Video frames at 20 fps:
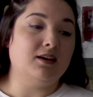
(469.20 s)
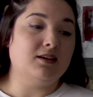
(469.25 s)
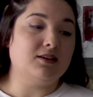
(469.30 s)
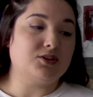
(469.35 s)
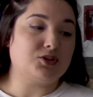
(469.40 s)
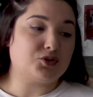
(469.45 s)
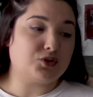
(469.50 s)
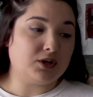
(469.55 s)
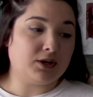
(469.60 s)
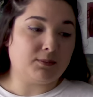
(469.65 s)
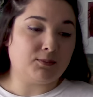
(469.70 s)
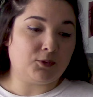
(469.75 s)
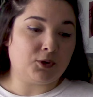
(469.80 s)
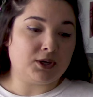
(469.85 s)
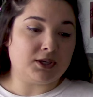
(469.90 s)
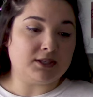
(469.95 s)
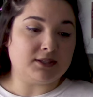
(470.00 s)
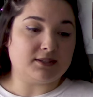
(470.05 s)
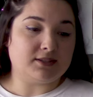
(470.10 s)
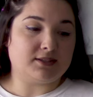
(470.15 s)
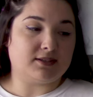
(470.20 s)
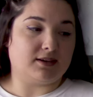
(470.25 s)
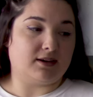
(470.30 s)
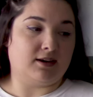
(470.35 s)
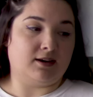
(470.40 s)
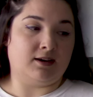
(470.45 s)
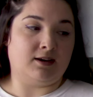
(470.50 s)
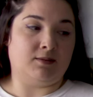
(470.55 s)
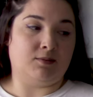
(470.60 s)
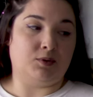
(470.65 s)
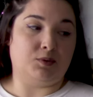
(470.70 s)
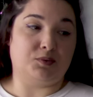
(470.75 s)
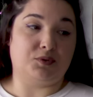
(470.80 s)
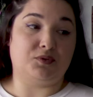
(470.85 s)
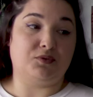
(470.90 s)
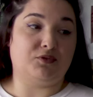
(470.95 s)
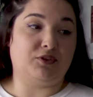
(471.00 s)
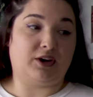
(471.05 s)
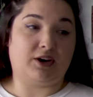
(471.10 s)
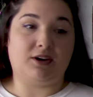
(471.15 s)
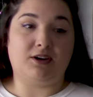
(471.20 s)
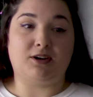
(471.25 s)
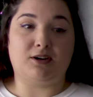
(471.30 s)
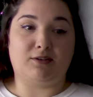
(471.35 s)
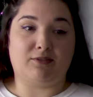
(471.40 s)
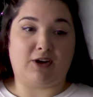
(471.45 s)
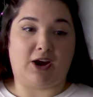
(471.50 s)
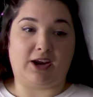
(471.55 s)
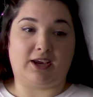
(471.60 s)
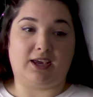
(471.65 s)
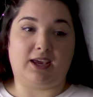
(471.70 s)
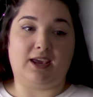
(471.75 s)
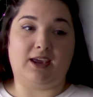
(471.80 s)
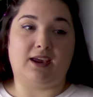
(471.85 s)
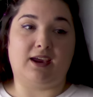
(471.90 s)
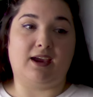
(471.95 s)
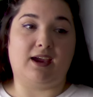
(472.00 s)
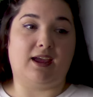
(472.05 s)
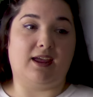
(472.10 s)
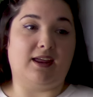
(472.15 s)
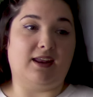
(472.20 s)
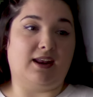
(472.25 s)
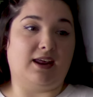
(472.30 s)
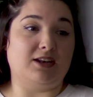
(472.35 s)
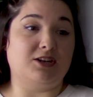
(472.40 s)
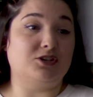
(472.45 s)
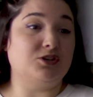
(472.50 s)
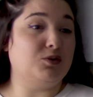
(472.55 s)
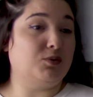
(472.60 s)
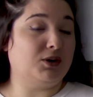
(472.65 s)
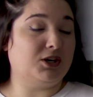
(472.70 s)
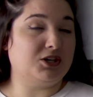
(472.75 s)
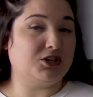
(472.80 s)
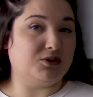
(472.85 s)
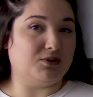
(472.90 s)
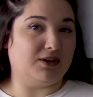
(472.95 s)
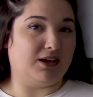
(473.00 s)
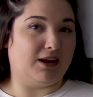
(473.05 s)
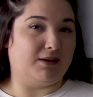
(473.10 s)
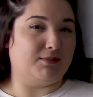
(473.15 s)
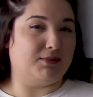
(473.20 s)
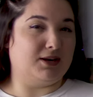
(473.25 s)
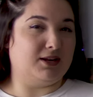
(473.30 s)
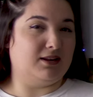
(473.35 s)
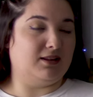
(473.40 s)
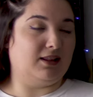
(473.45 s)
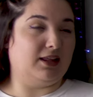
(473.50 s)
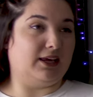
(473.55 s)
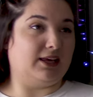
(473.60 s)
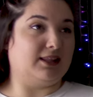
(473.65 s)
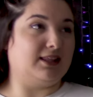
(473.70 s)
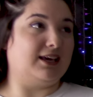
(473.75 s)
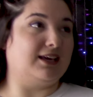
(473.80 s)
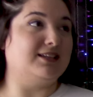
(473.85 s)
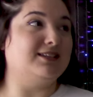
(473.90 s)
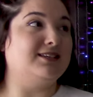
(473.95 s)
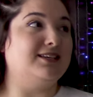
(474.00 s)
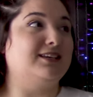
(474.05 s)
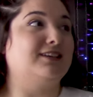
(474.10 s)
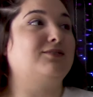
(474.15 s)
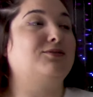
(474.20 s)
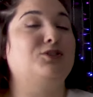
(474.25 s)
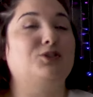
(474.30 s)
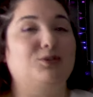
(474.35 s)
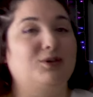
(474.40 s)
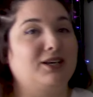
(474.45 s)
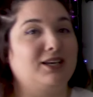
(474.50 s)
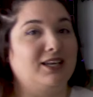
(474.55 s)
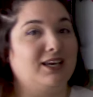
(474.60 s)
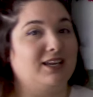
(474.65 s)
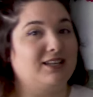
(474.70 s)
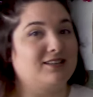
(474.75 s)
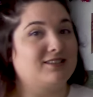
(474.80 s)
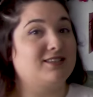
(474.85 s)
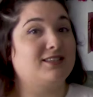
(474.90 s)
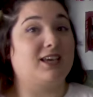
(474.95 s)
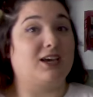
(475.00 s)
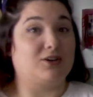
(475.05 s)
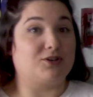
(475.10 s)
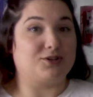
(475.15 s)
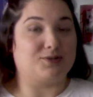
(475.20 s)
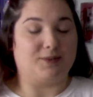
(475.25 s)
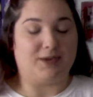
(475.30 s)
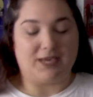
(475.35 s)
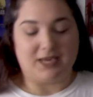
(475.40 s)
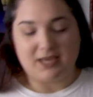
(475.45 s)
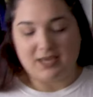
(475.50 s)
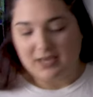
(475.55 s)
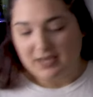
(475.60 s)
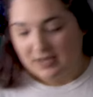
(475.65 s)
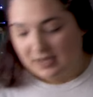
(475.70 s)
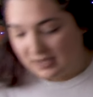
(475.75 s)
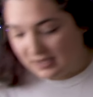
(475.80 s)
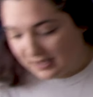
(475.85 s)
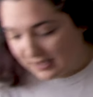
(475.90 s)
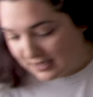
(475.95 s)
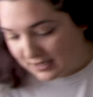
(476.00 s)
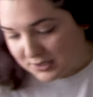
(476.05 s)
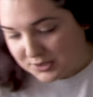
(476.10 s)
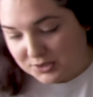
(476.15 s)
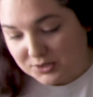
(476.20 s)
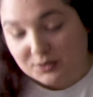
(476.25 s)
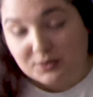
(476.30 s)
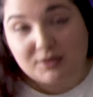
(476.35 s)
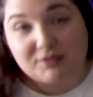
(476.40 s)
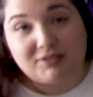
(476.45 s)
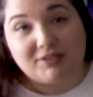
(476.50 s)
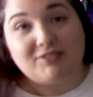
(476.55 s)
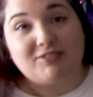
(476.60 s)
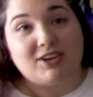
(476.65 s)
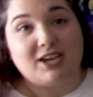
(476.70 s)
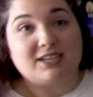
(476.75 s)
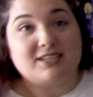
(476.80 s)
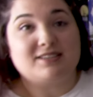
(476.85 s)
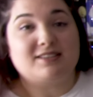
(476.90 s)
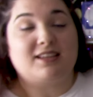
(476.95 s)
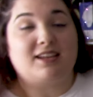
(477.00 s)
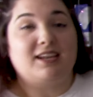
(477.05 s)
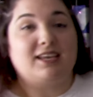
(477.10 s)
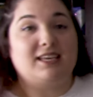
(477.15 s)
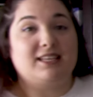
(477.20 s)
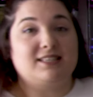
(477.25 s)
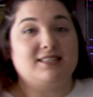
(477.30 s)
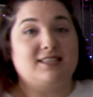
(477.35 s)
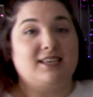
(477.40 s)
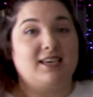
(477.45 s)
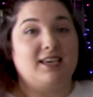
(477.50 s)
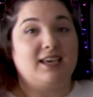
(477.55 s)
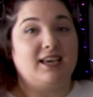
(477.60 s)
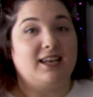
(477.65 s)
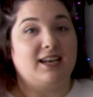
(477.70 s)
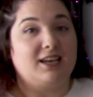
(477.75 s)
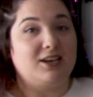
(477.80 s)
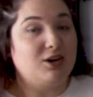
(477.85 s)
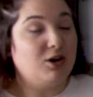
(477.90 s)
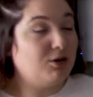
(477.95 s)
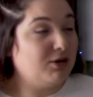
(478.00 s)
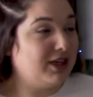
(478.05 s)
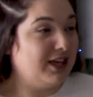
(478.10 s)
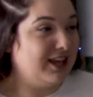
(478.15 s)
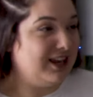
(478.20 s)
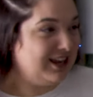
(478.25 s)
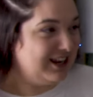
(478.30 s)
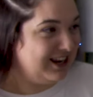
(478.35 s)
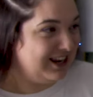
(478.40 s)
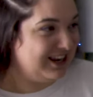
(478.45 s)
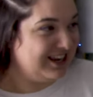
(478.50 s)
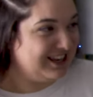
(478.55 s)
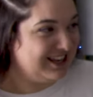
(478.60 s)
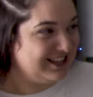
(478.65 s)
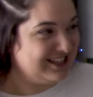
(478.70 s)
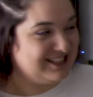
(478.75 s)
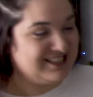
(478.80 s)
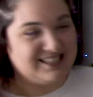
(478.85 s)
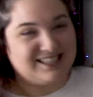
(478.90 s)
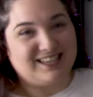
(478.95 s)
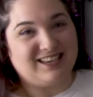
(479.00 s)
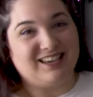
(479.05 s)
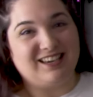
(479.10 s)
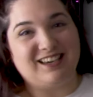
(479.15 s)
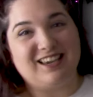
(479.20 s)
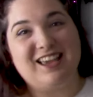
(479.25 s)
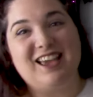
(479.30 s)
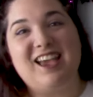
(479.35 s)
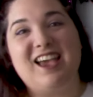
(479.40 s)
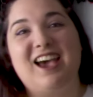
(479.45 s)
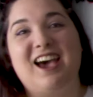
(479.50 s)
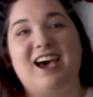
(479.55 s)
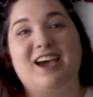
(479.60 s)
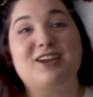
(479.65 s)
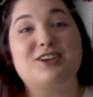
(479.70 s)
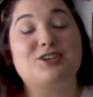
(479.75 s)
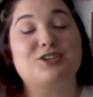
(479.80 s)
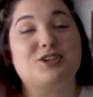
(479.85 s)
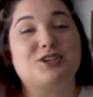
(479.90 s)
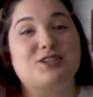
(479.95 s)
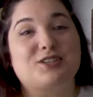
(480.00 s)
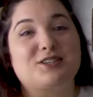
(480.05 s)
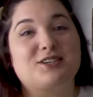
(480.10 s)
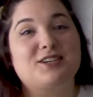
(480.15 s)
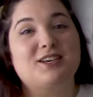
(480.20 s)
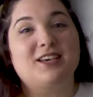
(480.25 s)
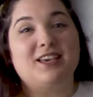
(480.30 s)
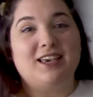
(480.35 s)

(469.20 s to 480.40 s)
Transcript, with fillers: stream once. Um, it was very nerve wracking and I do want to do it again, but like the idea of doing it again scares me. So the fun fact is that I can sing and I know that I can sing. I just